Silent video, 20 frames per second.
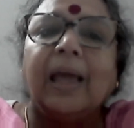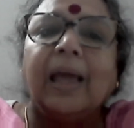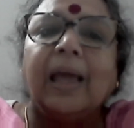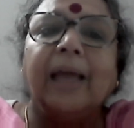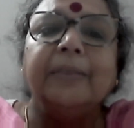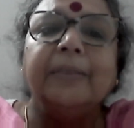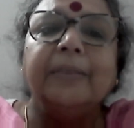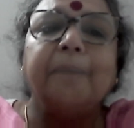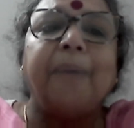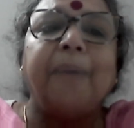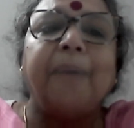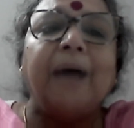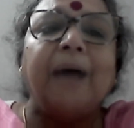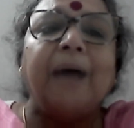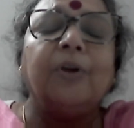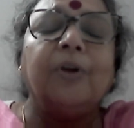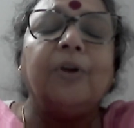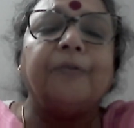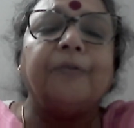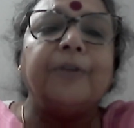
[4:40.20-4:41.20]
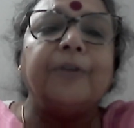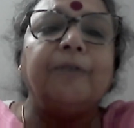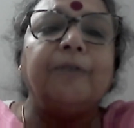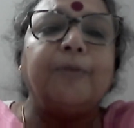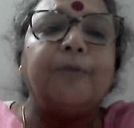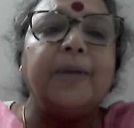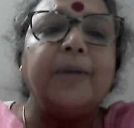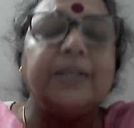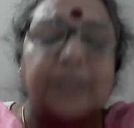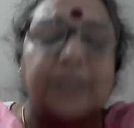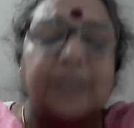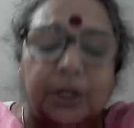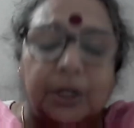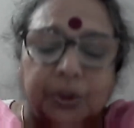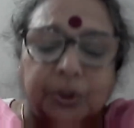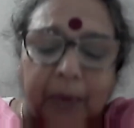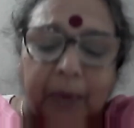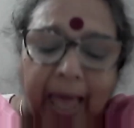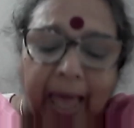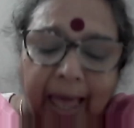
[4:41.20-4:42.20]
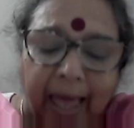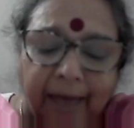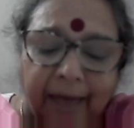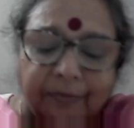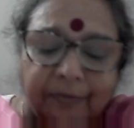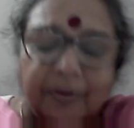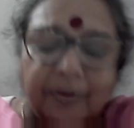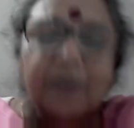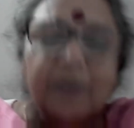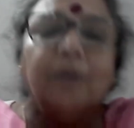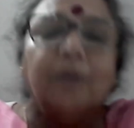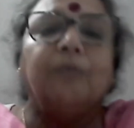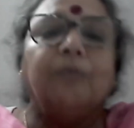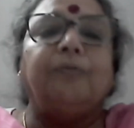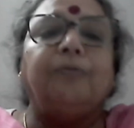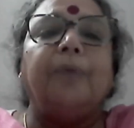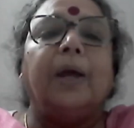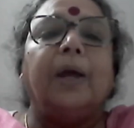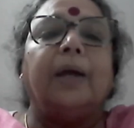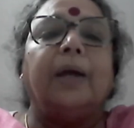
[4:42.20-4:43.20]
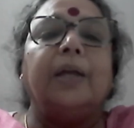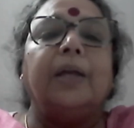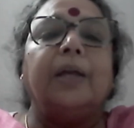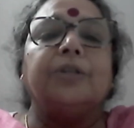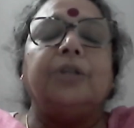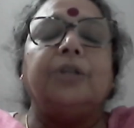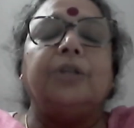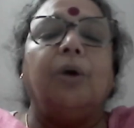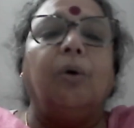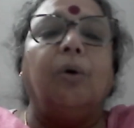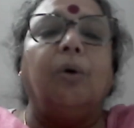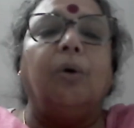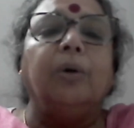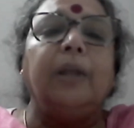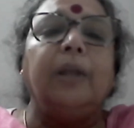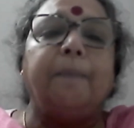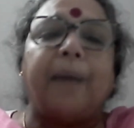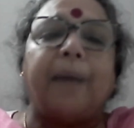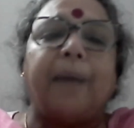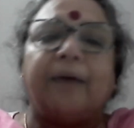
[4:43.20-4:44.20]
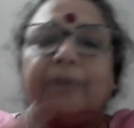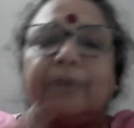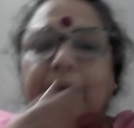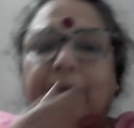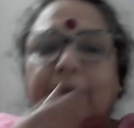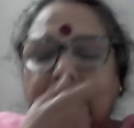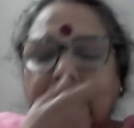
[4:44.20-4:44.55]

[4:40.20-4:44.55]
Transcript: And the power of influence that you have is the only power